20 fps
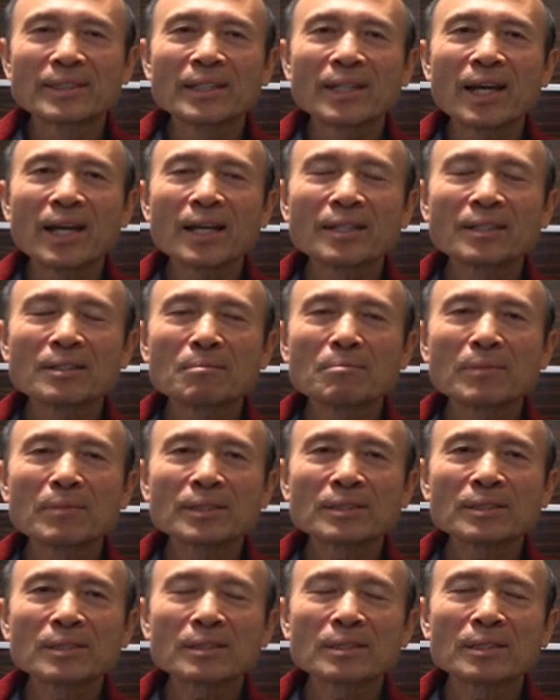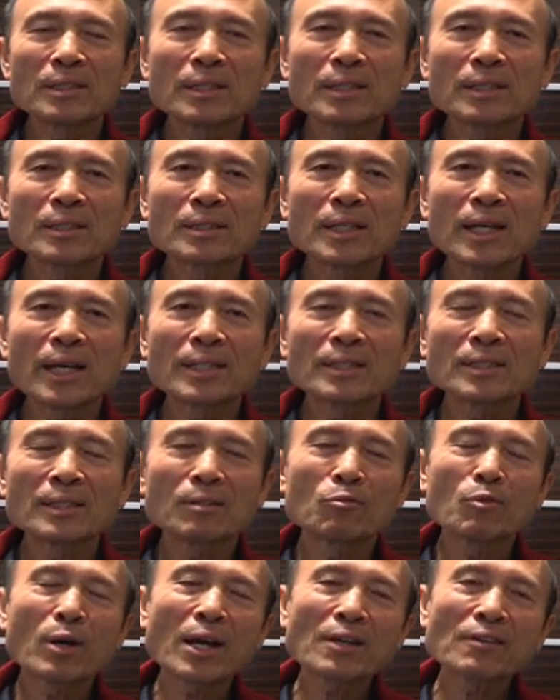and the mother and the
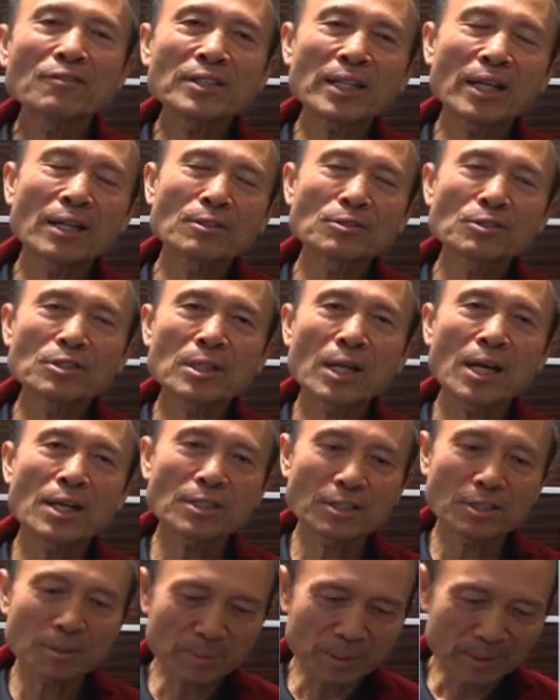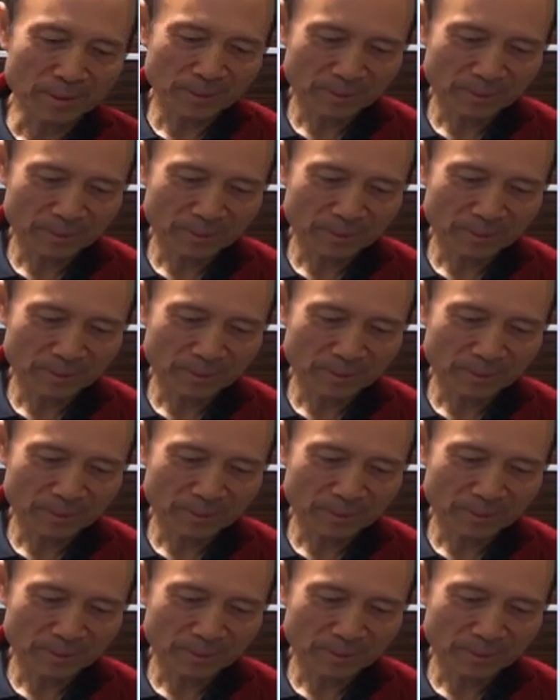wife tells the husband,